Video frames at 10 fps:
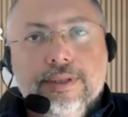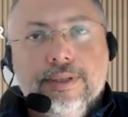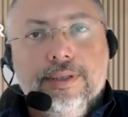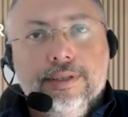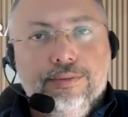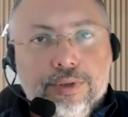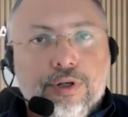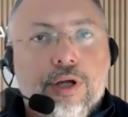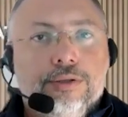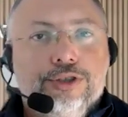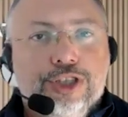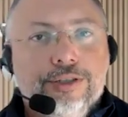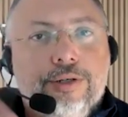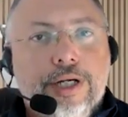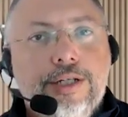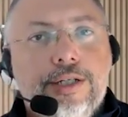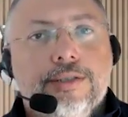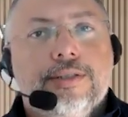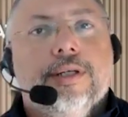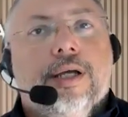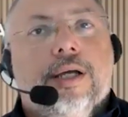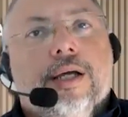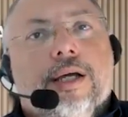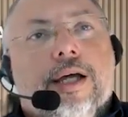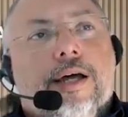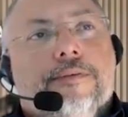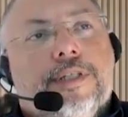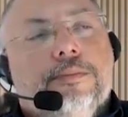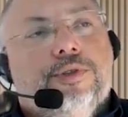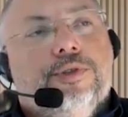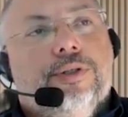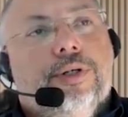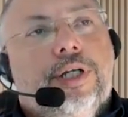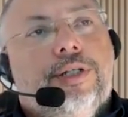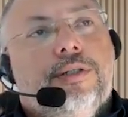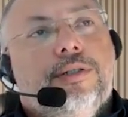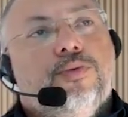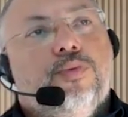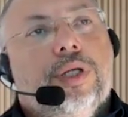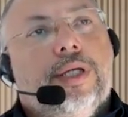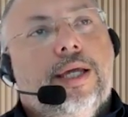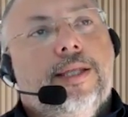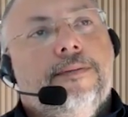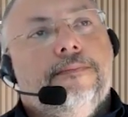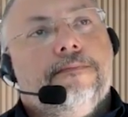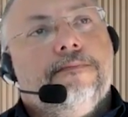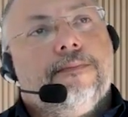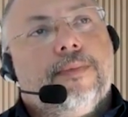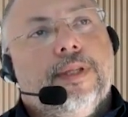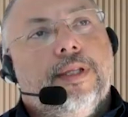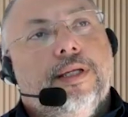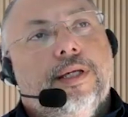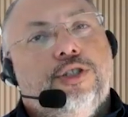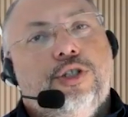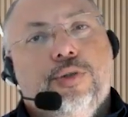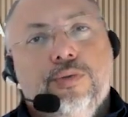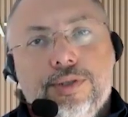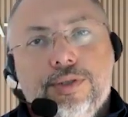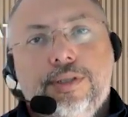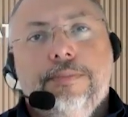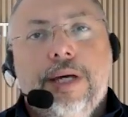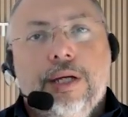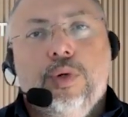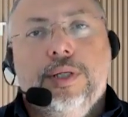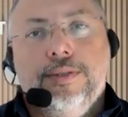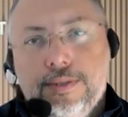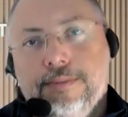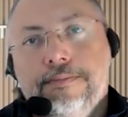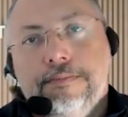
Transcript: that we call generations, have some generations we can choose the better ones.